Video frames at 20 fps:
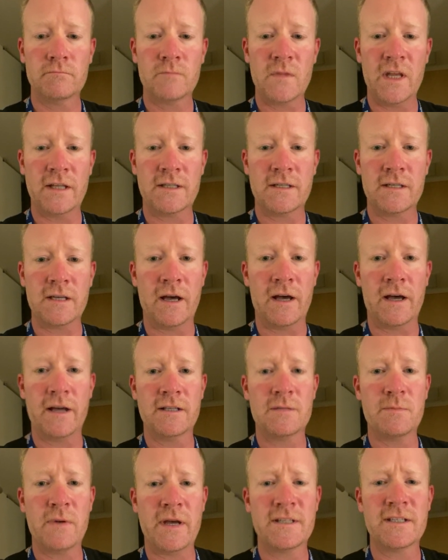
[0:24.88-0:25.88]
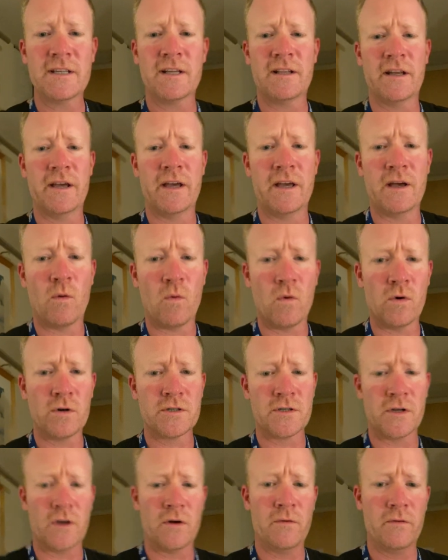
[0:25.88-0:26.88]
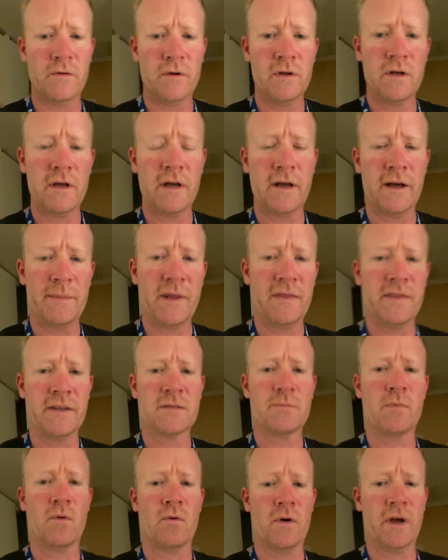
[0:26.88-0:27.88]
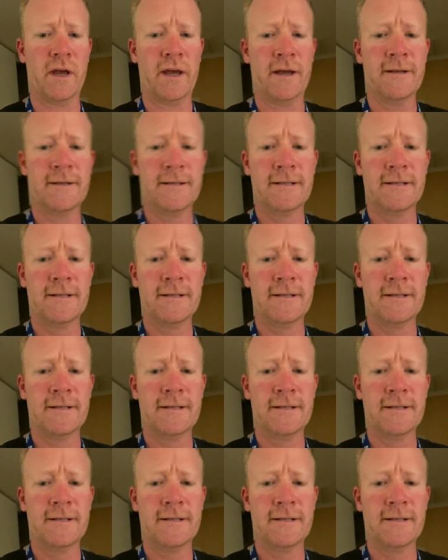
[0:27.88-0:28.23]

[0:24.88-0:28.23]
It's basically a war zone at this point.